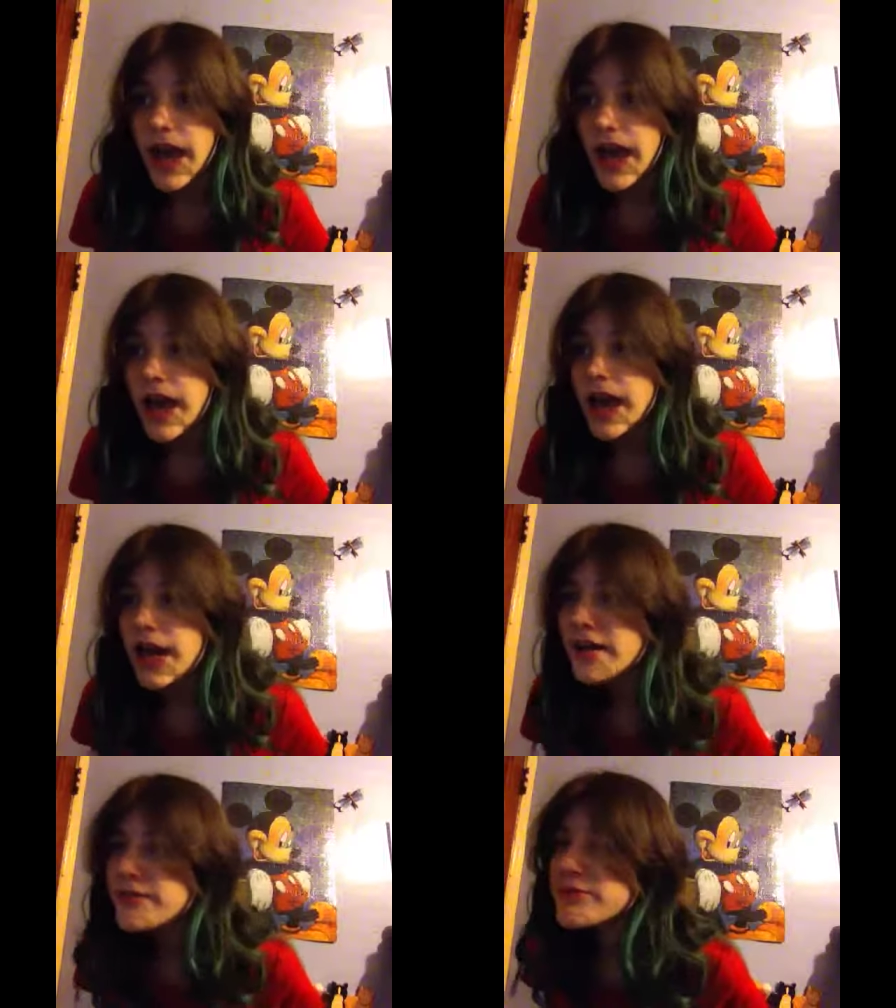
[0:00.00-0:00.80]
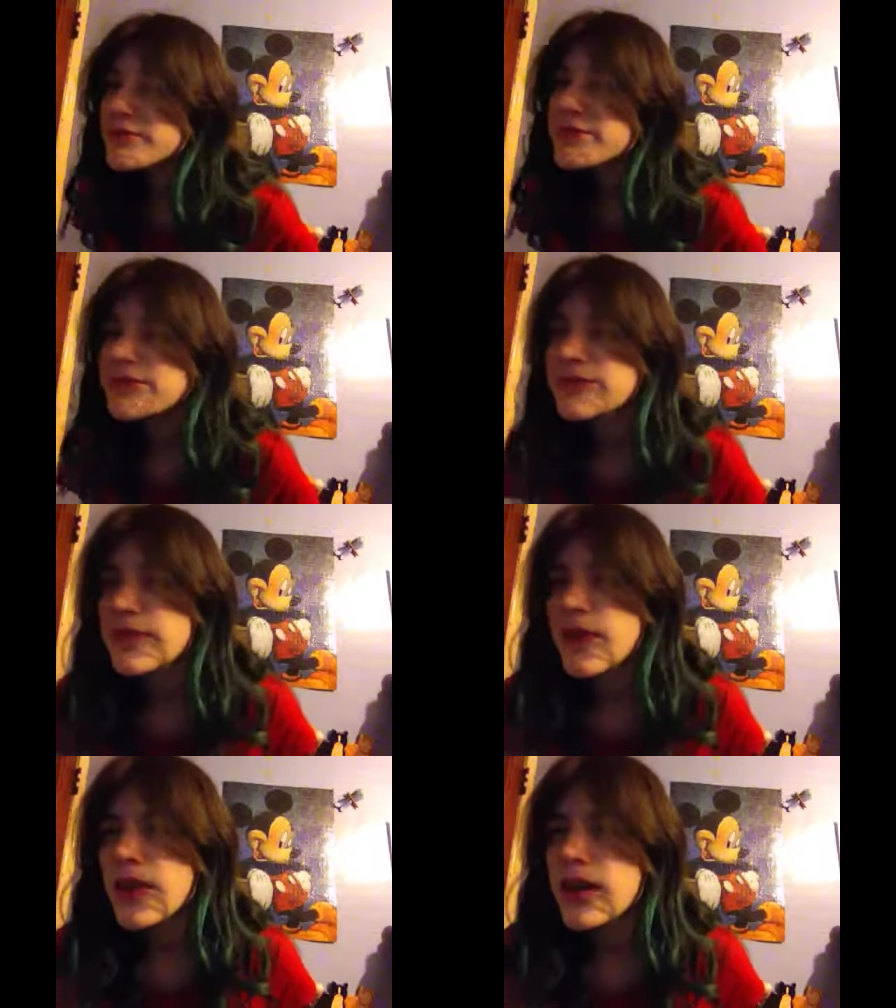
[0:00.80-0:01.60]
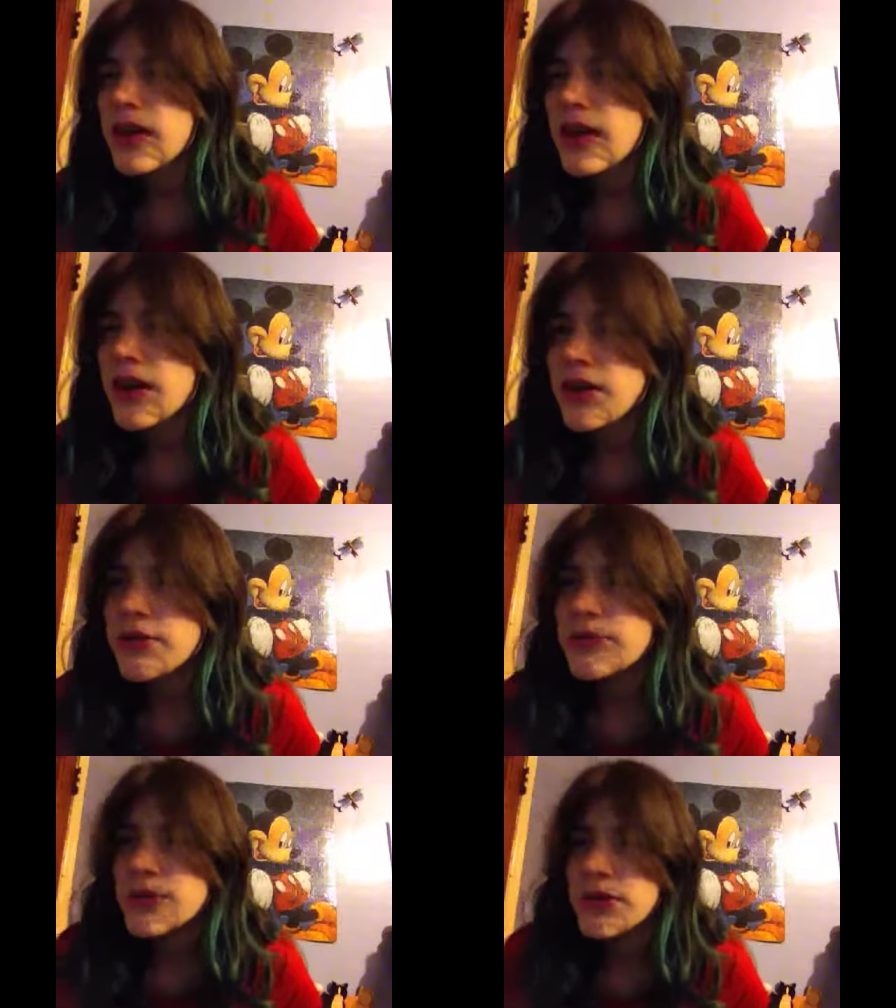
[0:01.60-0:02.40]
Um, I hope you